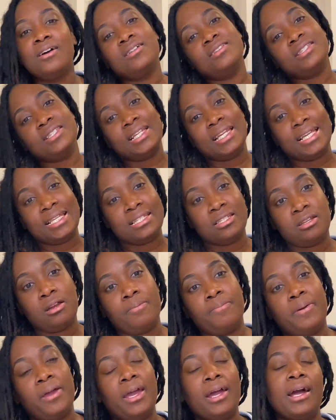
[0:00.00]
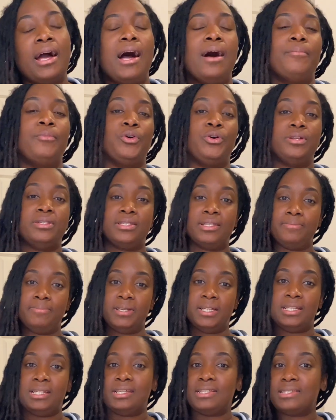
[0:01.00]
Today's topic, I'm going to be
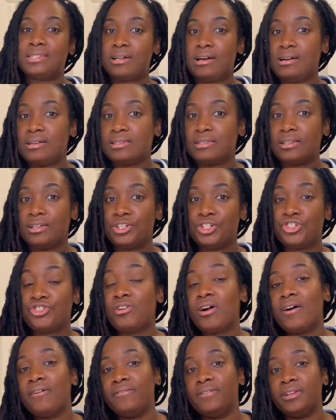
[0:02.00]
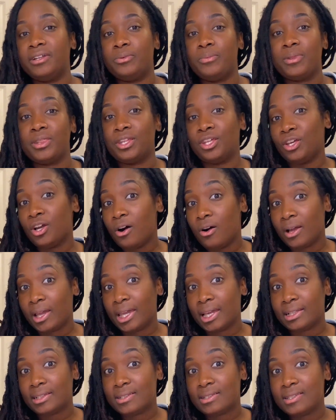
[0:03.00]
discussing traveling with young
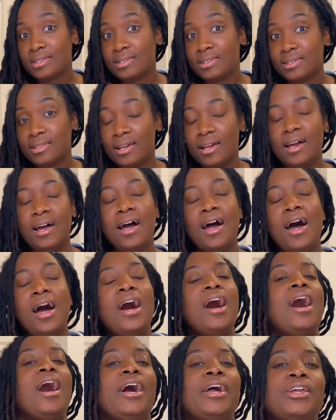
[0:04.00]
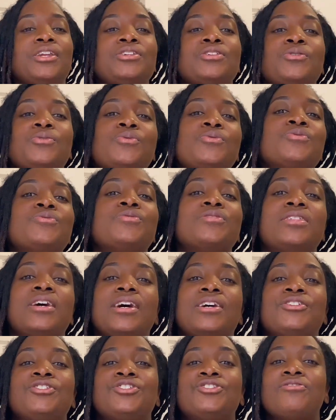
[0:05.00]
kids. I know
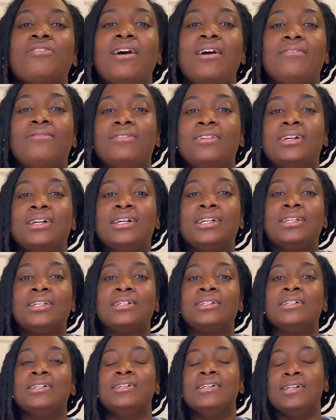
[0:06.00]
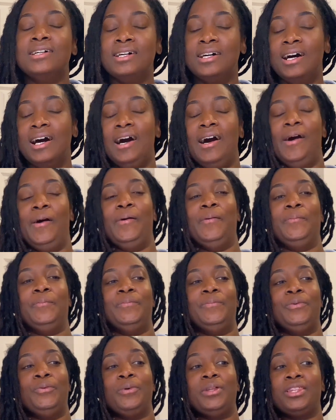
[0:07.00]
that traveling
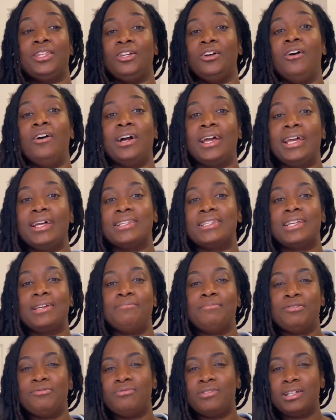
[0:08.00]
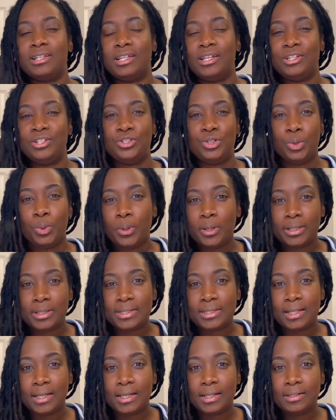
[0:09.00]
with young kids could be really
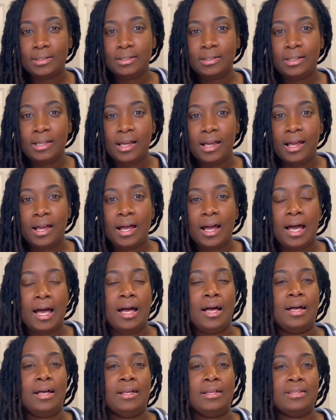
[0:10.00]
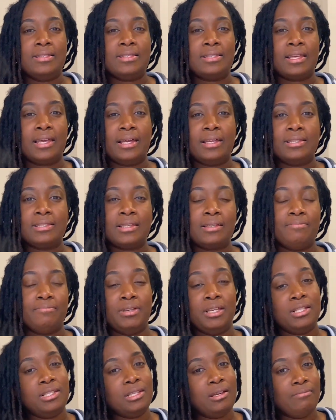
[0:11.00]
daunting, as kids can
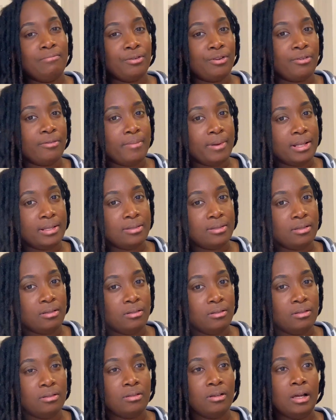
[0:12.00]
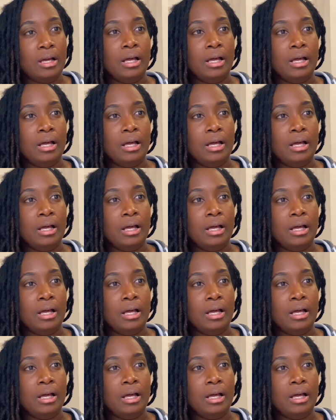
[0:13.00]
be temperamental.